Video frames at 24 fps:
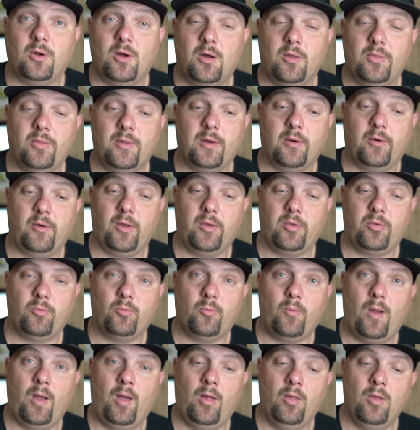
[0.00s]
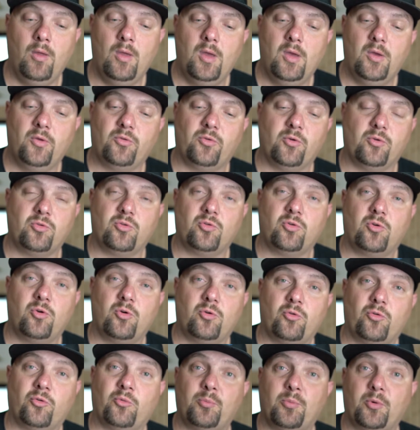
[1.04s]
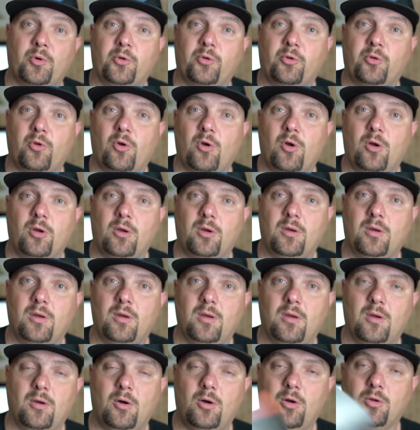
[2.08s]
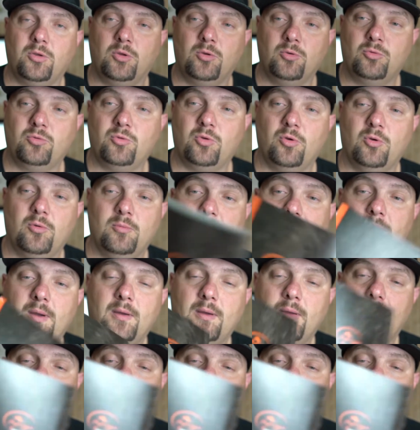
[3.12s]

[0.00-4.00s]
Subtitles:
on there as well. So just go to Sport Dog on YouTube,